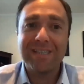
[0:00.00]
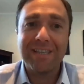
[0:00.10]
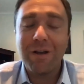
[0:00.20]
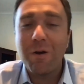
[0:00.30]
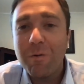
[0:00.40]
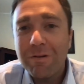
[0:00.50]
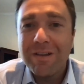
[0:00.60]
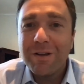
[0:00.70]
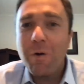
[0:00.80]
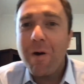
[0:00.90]
that go
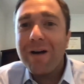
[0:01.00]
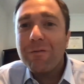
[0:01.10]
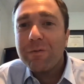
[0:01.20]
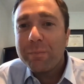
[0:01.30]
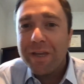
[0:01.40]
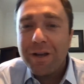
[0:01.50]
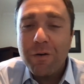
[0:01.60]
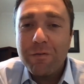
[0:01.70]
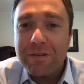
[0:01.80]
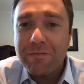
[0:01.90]
out from the
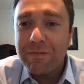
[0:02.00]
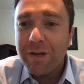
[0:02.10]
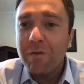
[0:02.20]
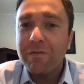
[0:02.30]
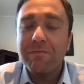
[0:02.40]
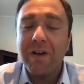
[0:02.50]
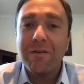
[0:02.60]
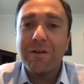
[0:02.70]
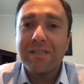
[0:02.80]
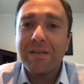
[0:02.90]
COVID
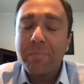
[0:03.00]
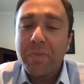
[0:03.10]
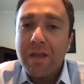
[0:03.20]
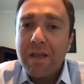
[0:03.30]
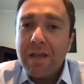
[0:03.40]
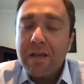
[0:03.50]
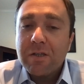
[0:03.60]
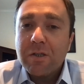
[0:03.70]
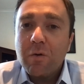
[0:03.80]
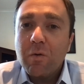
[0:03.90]
virus.
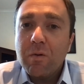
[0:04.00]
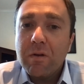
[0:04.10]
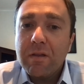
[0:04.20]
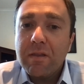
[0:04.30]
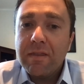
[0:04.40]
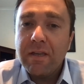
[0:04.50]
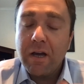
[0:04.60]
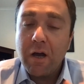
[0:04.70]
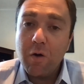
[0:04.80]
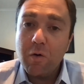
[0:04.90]
So the
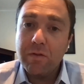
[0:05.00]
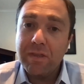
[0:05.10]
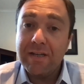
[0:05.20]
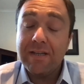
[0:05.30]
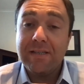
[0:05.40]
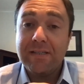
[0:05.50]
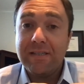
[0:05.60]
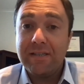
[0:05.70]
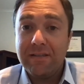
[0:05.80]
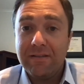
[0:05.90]
code that
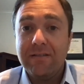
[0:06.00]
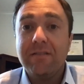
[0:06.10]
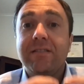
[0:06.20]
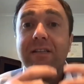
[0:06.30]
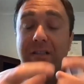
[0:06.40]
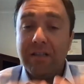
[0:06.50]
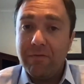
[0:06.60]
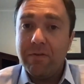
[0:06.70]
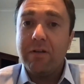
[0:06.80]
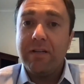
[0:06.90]
is
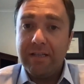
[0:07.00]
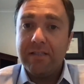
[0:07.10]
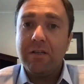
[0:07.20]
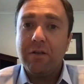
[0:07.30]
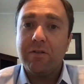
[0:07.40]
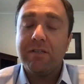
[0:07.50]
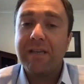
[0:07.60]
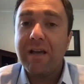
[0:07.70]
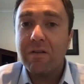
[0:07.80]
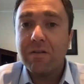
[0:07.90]
delivered into your
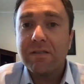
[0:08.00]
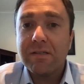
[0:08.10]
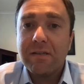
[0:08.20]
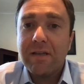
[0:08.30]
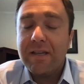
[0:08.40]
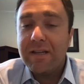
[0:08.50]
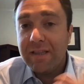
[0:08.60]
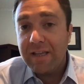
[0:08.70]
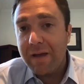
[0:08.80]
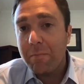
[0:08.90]
cells, and in
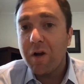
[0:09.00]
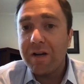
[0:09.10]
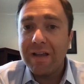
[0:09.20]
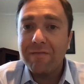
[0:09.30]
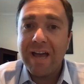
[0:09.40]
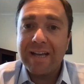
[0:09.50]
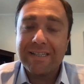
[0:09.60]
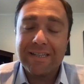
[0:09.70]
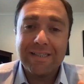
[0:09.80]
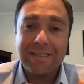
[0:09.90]
the mRNA
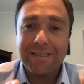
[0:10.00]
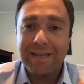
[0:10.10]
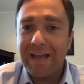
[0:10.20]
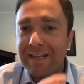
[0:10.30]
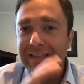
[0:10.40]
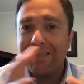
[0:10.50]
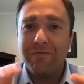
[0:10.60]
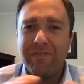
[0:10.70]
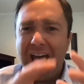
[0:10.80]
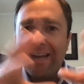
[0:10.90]
vaccines, it's kind of this
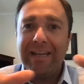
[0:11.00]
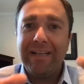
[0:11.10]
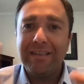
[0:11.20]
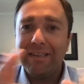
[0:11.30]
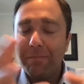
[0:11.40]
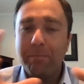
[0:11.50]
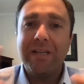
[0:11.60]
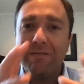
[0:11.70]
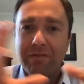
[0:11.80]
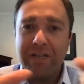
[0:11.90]
fatty
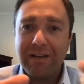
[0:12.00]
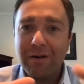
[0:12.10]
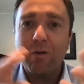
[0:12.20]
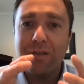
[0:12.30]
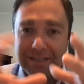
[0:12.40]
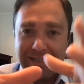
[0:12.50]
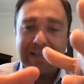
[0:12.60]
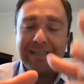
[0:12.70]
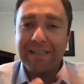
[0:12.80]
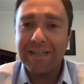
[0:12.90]
lipid vehicle that
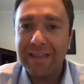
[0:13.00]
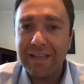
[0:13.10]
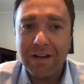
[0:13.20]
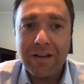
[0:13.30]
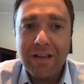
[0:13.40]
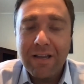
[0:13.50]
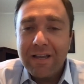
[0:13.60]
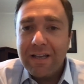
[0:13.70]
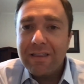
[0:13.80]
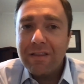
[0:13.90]
takes it in there.
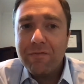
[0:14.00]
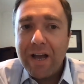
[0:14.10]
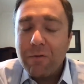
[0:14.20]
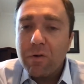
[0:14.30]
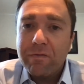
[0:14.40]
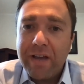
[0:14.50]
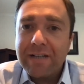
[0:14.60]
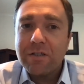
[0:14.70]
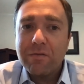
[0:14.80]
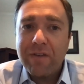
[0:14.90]
In the viral
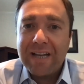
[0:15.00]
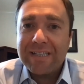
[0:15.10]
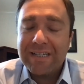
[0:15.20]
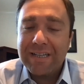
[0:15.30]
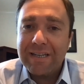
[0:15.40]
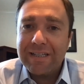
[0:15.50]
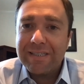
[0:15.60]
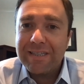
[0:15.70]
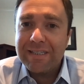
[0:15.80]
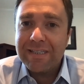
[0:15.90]
vector vaccine, it's
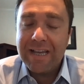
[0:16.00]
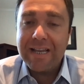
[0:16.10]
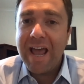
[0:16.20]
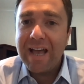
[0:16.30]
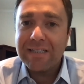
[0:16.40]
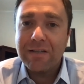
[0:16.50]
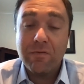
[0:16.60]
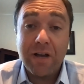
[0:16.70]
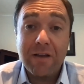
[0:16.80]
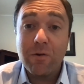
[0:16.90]
this inactive
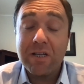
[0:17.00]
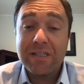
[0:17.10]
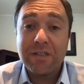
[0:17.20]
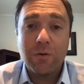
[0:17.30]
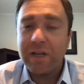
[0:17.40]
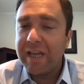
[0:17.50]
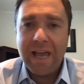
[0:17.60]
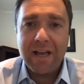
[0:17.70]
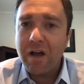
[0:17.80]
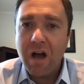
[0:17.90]
virus, so it
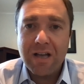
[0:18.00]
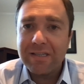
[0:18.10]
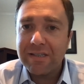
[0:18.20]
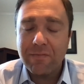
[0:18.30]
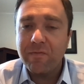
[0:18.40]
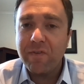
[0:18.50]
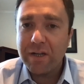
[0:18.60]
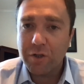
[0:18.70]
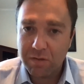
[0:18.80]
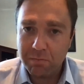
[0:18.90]
can't cause
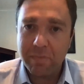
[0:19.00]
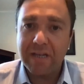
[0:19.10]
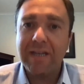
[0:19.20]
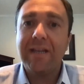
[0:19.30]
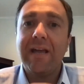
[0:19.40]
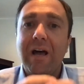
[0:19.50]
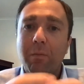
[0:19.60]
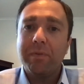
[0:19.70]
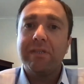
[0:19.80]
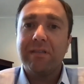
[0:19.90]
infection, but it
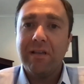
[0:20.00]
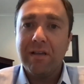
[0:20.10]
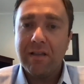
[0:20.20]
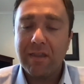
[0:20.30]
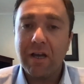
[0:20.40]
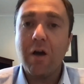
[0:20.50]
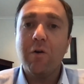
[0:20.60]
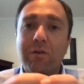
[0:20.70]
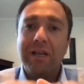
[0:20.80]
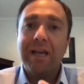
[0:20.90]
helps the
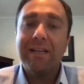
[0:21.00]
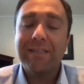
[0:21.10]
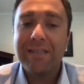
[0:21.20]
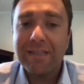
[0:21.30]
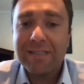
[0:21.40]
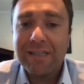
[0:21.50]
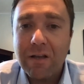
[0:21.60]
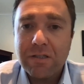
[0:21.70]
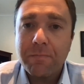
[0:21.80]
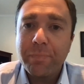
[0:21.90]
code get into the
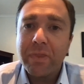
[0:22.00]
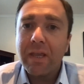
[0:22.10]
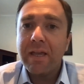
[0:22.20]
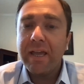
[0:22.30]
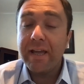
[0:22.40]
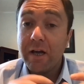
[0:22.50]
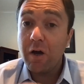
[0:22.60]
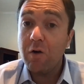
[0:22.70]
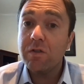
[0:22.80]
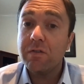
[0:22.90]
cells. It
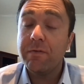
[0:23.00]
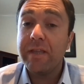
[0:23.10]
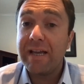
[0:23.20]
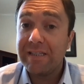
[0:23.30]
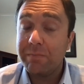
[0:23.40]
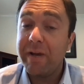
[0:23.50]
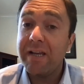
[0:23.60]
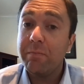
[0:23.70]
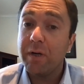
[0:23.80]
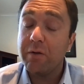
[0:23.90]
codes for that
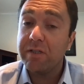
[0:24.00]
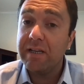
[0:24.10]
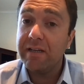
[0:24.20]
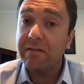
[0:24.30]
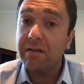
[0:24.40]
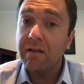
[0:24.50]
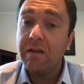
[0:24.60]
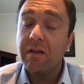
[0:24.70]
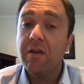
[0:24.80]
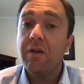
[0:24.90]
spike protein.
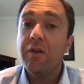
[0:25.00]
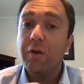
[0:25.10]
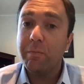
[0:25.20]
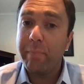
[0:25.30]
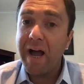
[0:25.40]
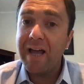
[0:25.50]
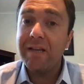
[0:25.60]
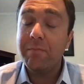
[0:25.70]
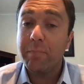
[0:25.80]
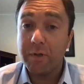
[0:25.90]
Your
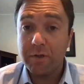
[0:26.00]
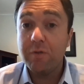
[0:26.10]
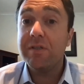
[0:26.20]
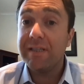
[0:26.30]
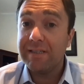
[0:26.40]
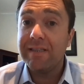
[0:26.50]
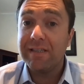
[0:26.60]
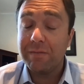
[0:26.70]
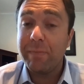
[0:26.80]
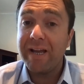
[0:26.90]
body produces the
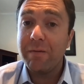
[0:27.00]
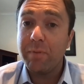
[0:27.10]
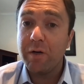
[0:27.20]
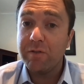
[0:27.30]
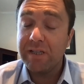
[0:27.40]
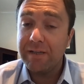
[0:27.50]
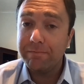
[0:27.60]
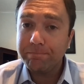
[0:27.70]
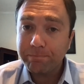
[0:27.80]
spike protein